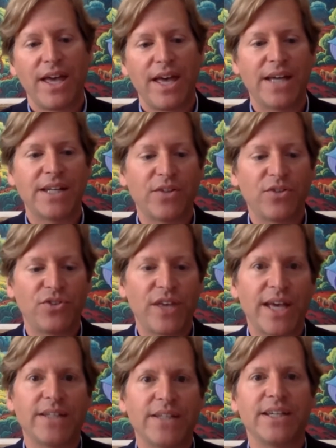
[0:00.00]
And I
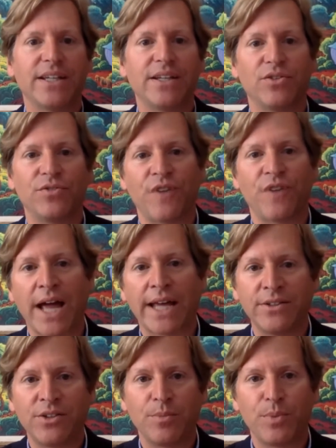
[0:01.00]
said, it is
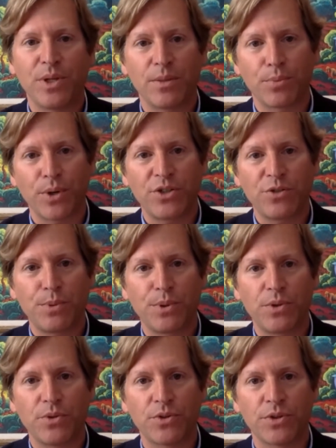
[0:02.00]
fine to be a bridge
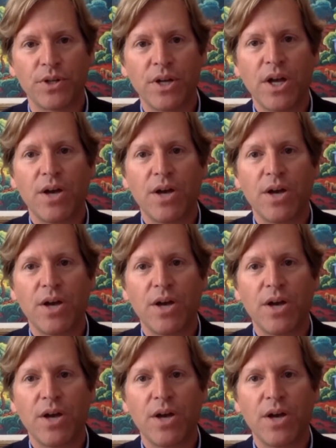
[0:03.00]
builder,